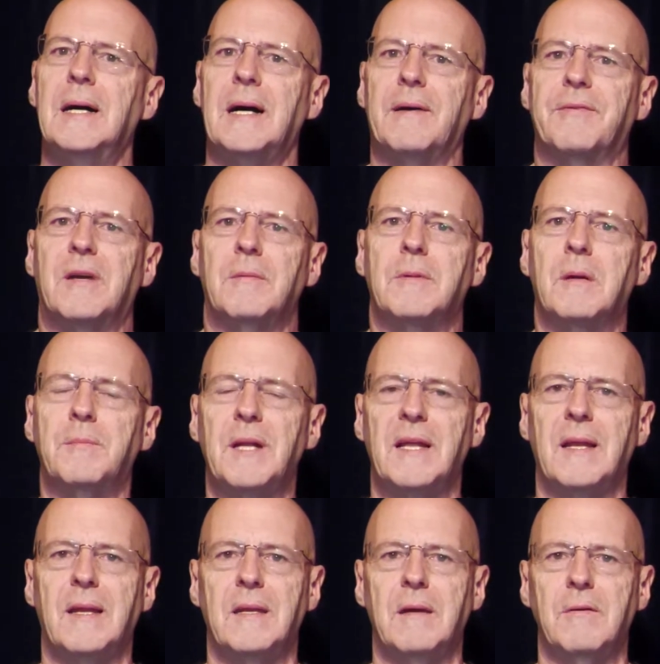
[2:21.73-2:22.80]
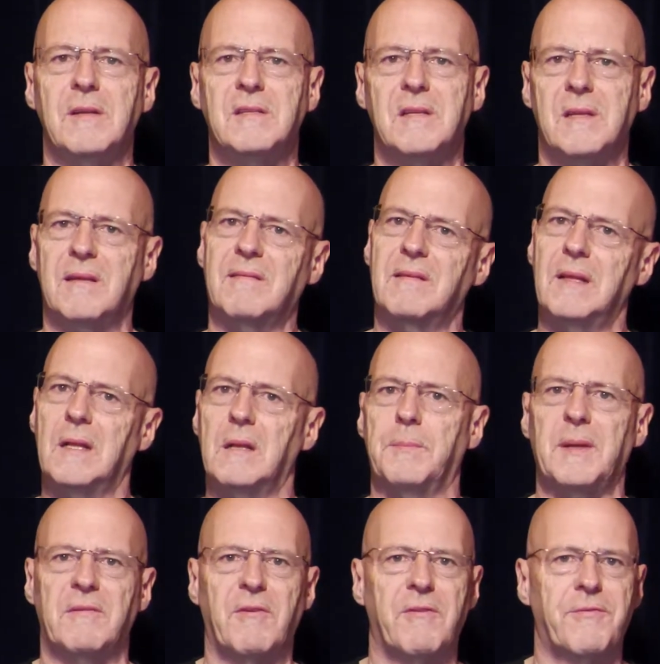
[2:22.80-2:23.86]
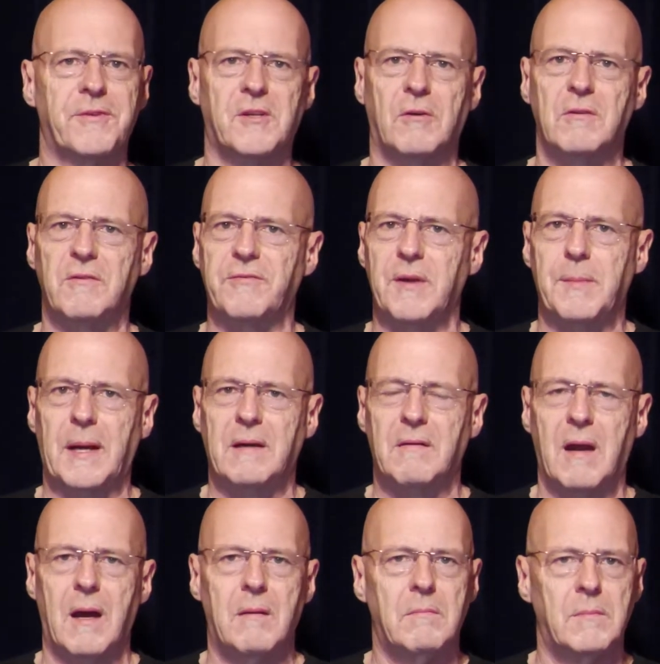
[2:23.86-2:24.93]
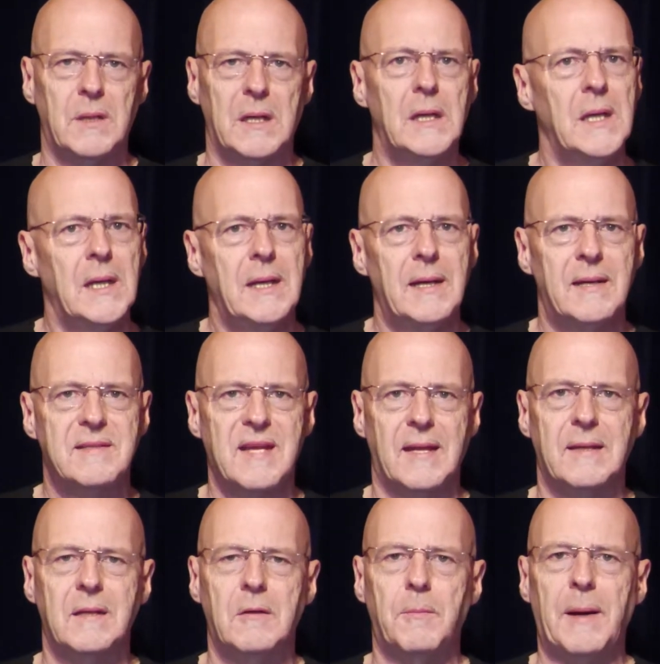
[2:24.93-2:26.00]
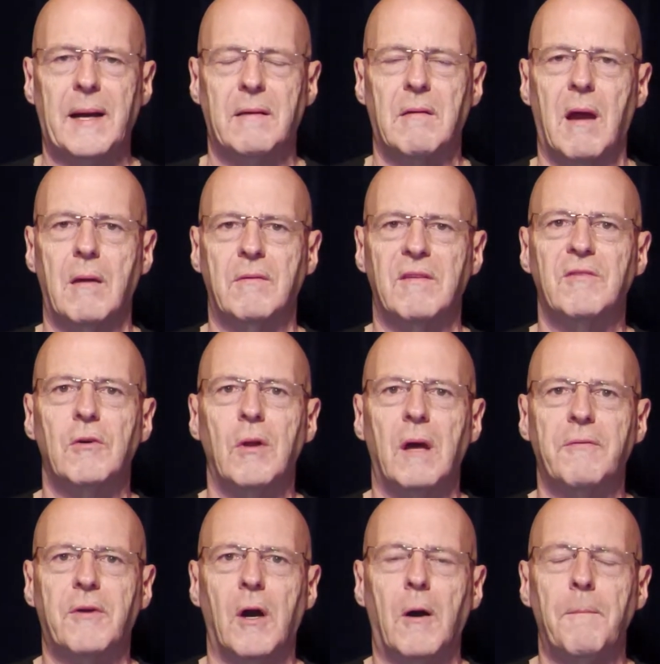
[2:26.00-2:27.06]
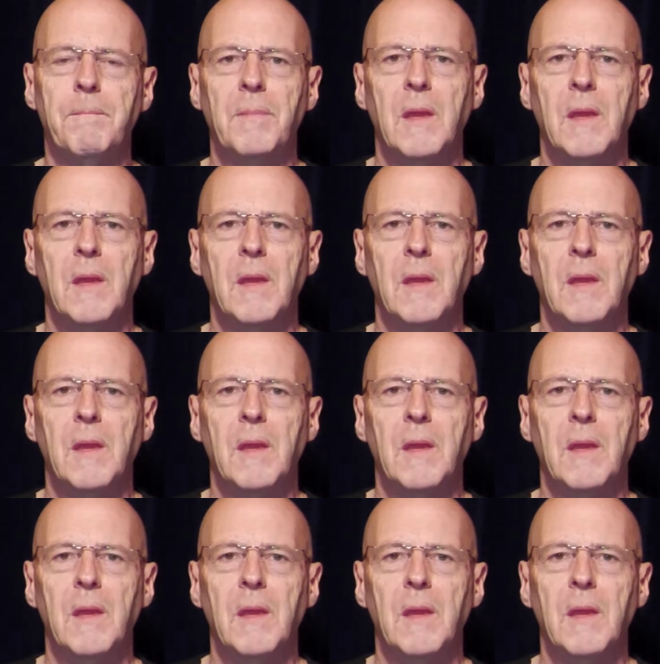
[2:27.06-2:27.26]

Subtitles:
I've come completely new into this. Little bit of a photography background, but a technical background is all I've got.